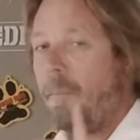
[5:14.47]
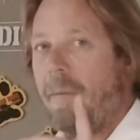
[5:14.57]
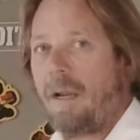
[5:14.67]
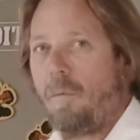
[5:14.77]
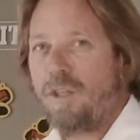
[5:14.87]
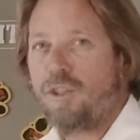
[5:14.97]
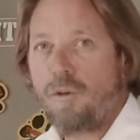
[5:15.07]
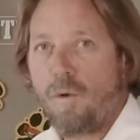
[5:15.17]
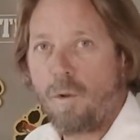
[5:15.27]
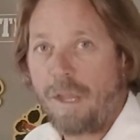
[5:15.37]
but I want to show
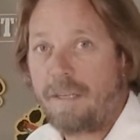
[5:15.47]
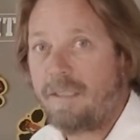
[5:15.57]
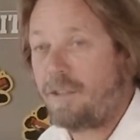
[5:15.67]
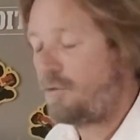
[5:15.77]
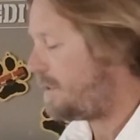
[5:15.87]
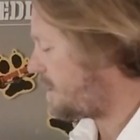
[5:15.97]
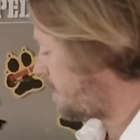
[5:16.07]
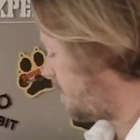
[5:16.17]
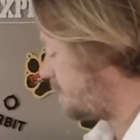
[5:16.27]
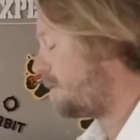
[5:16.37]
you all the accessories that
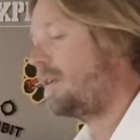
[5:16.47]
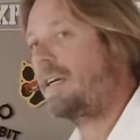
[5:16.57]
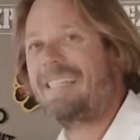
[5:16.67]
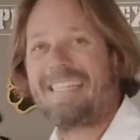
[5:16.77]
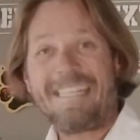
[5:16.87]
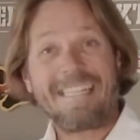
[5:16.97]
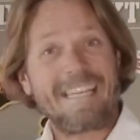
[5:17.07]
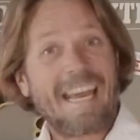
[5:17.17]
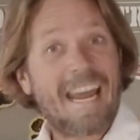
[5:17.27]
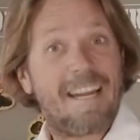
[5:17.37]
I got, like a kid in
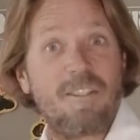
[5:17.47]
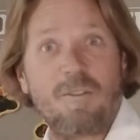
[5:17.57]
a candy